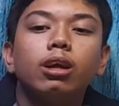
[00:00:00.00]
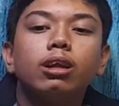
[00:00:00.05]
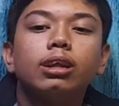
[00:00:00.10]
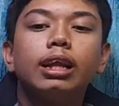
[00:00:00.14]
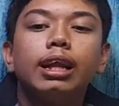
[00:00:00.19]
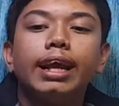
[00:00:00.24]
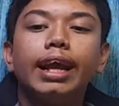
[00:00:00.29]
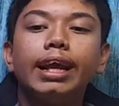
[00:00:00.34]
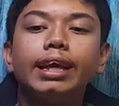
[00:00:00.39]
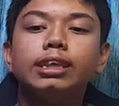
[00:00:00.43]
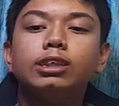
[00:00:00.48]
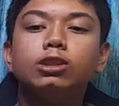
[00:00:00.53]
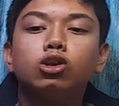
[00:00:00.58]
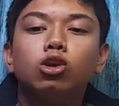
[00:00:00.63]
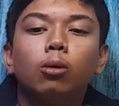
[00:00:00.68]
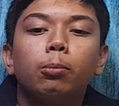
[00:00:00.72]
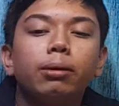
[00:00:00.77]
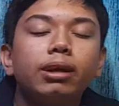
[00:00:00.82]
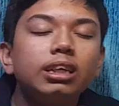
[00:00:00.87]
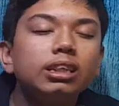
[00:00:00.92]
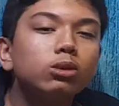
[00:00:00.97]
The next
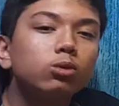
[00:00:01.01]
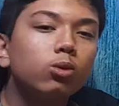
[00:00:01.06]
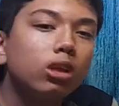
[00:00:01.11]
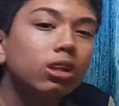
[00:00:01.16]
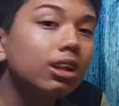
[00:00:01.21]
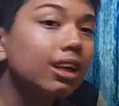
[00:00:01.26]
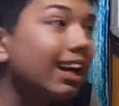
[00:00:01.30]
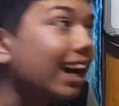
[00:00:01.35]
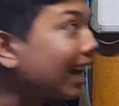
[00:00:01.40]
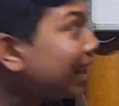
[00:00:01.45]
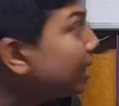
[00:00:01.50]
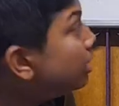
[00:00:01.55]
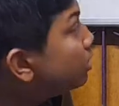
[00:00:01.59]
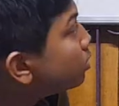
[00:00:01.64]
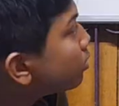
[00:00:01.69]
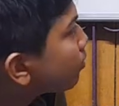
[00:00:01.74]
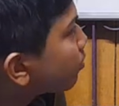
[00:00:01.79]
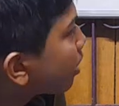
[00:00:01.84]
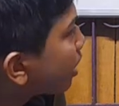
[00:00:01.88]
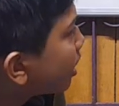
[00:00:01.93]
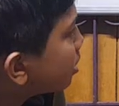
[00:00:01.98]
topic is what are the kinds
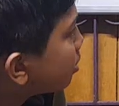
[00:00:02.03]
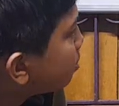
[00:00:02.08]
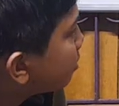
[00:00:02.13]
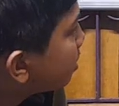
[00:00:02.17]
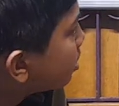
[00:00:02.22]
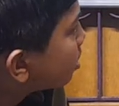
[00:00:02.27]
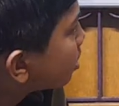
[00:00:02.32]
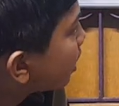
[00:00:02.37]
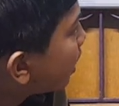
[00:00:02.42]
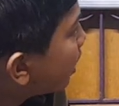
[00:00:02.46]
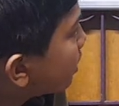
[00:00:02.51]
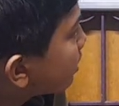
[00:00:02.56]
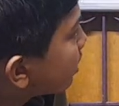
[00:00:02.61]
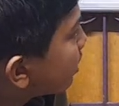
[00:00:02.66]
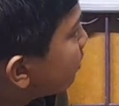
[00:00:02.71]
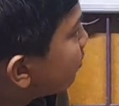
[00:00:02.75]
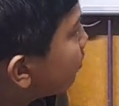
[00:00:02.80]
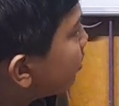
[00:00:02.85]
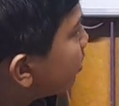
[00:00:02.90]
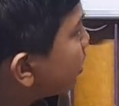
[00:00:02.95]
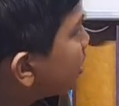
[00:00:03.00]
of transpiration. As I
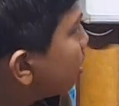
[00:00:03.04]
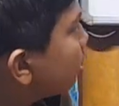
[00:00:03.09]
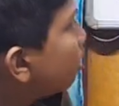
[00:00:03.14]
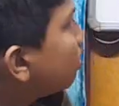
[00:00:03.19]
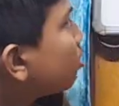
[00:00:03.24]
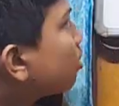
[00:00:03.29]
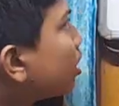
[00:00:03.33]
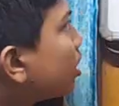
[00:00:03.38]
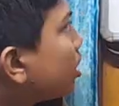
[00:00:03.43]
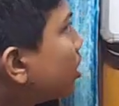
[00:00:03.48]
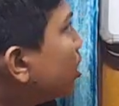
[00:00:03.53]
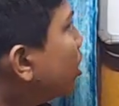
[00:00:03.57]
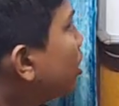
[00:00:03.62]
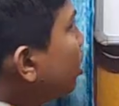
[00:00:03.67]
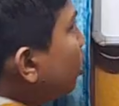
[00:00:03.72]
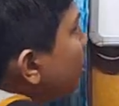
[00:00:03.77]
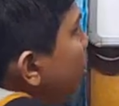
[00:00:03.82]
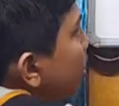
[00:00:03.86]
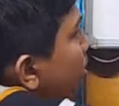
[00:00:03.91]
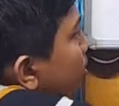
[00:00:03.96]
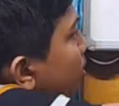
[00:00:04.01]
have written, okay,
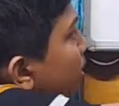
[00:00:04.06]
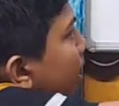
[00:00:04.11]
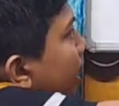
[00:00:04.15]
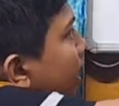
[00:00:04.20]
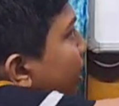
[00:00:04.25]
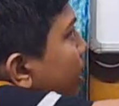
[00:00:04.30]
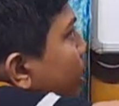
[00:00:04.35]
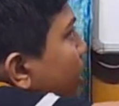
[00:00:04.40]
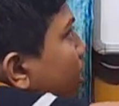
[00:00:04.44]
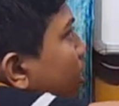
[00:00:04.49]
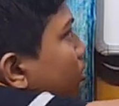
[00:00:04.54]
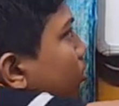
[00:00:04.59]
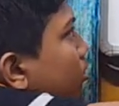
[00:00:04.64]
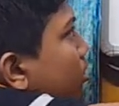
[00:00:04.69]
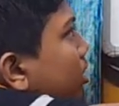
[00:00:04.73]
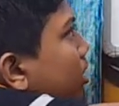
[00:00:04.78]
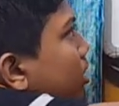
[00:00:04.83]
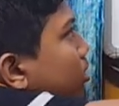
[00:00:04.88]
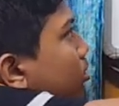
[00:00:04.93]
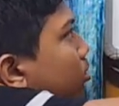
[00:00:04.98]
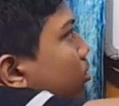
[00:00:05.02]
let me write it down.
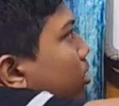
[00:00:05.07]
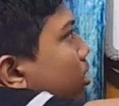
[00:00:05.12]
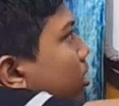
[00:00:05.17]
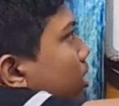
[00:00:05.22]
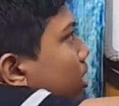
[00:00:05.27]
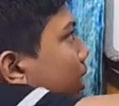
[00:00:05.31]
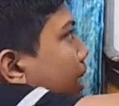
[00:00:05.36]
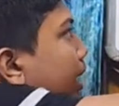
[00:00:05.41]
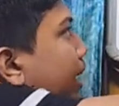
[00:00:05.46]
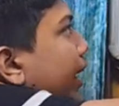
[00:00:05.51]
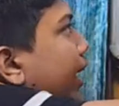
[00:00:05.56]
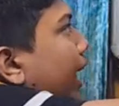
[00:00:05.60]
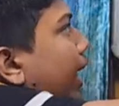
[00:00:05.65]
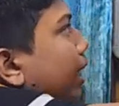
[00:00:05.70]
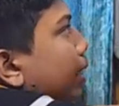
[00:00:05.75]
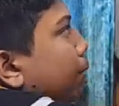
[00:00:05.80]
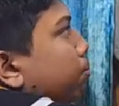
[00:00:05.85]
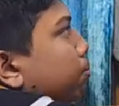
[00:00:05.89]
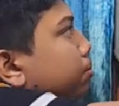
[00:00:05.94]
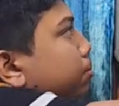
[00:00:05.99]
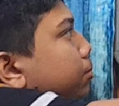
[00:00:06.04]
What are the
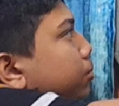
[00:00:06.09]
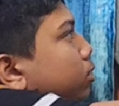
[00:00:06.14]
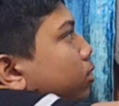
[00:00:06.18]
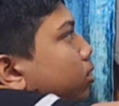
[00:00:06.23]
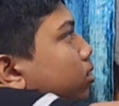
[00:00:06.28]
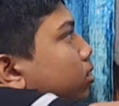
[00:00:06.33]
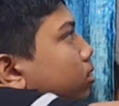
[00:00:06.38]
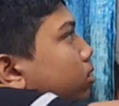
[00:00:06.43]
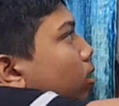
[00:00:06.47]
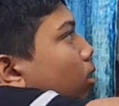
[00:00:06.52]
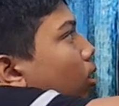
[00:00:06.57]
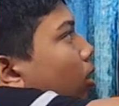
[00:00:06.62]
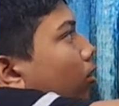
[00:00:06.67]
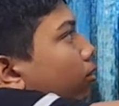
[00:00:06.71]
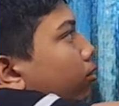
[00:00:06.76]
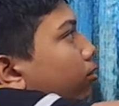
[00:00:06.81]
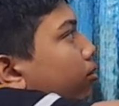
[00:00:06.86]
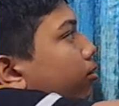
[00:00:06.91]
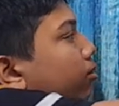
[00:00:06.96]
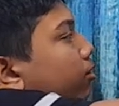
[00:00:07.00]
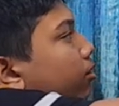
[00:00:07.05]
types
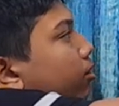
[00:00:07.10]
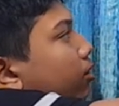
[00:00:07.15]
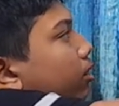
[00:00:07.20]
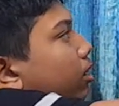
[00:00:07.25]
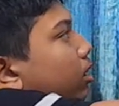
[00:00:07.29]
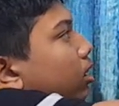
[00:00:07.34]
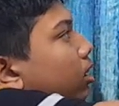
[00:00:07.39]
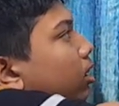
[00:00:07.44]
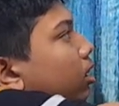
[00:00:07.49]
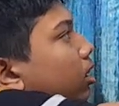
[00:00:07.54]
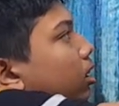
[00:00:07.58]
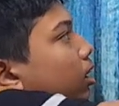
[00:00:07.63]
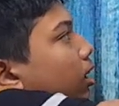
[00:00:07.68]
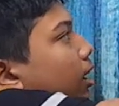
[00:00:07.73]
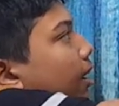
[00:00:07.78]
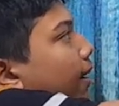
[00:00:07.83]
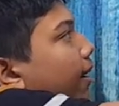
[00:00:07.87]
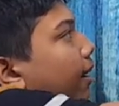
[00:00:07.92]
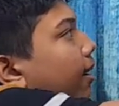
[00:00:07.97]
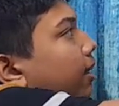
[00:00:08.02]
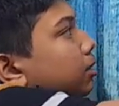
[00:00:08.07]
of
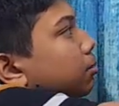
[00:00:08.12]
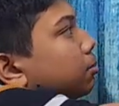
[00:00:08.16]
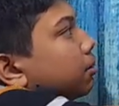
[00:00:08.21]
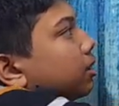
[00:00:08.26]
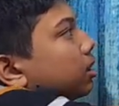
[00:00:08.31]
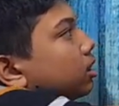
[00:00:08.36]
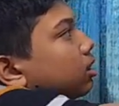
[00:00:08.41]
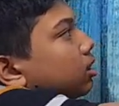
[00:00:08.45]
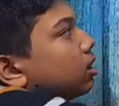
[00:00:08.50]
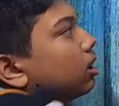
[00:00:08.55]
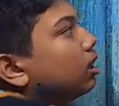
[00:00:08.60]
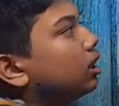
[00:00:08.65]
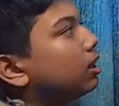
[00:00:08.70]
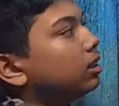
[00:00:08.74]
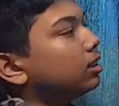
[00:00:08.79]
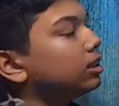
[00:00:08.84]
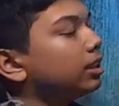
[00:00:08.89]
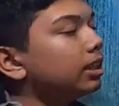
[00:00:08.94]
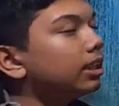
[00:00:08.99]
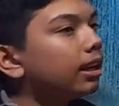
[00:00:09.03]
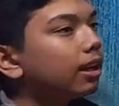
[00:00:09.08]
transpiration?
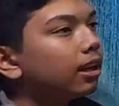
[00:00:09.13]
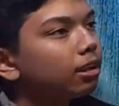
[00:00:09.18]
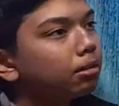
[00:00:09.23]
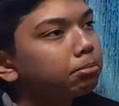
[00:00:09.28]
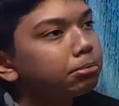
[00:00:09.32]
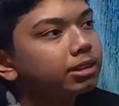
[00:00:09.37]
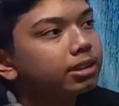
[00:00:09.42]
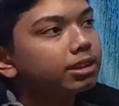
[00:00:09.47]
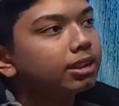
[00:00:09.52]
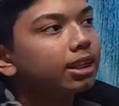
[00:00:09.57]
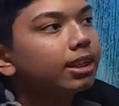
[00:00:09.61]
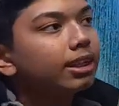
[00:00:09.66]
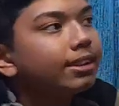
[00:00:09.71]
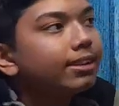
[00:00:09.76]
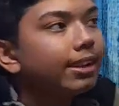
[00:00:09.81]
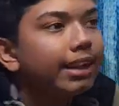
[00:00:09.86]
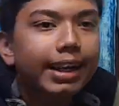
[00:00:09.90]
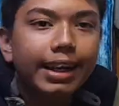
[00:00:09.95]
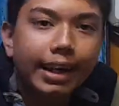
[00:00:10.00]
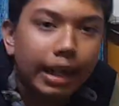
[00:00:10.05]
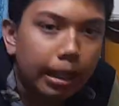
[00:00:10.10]
See, there are basically
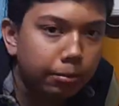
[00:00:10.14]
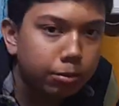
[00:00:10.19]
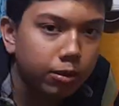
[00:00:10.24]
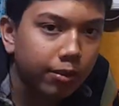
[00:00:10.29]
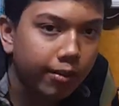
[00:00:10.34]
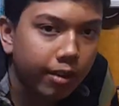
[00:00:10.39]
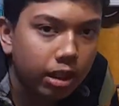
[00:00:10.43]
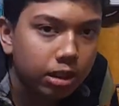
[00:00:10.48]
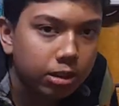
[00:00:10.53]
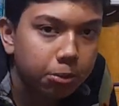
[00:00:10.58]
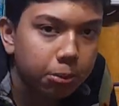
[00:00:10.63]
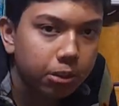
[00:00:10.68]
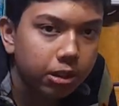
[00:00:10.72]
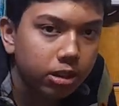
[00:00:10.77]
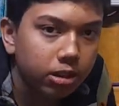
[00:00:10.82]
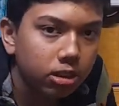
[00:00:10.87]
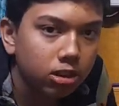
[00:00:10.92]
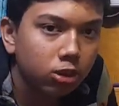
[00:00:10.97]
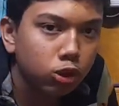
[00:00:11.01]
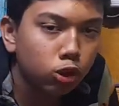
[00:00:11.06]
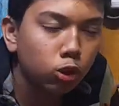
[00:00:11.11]
three types of
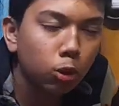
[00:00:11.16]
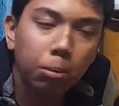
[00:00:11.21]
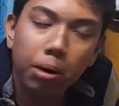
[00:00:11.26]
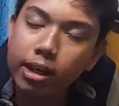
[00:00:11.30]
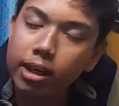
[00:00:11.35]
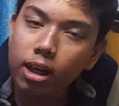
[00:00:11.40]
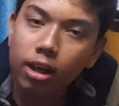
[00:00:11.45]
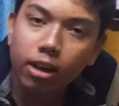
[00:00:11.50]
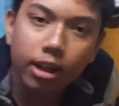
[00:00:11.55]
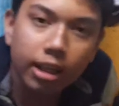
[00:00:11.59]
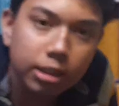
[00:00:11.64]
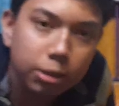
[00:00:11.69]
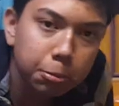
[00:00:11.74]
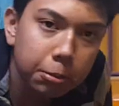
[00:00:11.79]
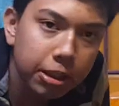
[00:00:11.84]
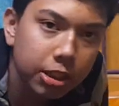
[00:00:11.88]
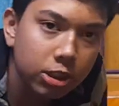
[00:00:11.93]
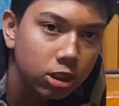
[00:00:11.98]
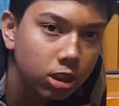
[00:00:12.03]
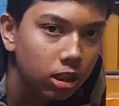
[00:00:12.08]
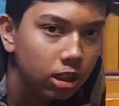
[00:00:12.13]
transpiration: stomatal
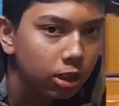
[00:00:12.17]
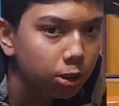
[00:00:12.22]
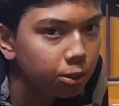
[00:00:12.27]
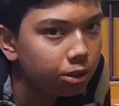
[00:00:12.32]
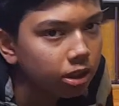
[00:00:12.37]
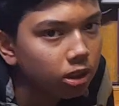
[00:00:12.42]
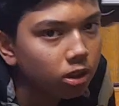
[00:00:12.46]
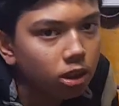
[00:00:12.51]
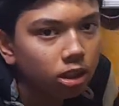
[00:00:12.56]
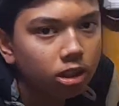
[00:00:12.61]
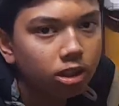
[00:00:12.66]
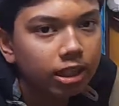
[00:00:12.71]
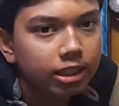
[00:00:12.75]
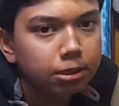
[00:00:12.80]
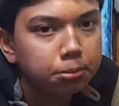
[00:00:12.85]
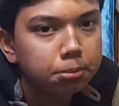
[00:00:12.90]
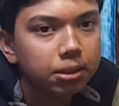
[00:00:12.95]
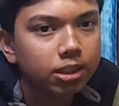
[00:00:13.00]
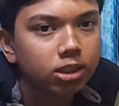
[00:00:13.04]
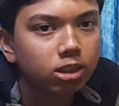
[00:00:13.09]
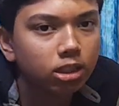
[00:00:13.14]
transpiration, cuticular
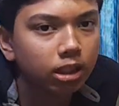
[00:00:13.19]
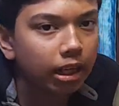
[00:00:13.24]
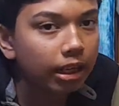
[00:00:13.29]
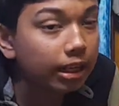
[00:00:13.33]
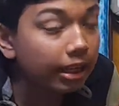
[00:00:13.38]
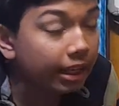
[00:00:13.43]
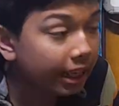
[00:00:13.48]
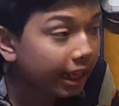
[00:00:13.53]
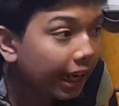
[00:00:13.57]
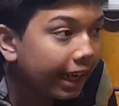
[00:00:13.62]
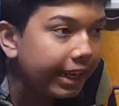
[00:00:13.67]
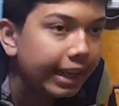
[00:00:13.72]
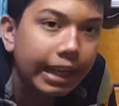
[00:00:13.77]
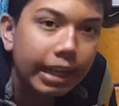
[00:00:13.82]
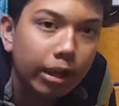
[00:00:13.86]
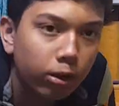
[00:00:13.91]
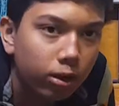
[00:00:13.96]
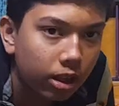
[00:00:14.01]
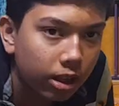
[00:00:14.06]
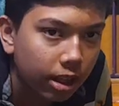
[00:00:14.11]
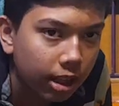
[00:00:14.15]
transpiration, and
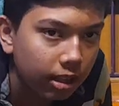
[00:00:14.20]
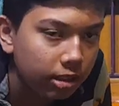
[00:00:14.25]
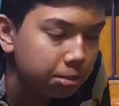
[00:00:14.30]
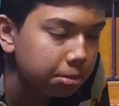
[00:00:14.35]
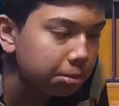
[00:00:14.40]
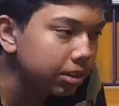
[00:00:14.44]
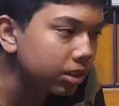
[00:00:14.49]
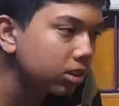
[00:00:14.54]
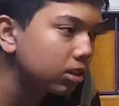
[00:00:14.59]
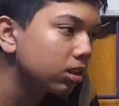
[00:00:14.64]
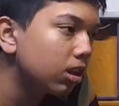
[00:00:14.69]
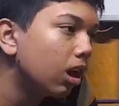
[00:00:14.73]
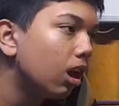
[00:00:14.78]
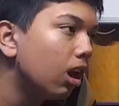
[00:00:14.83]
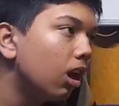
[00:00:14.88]
lenticular transpiration.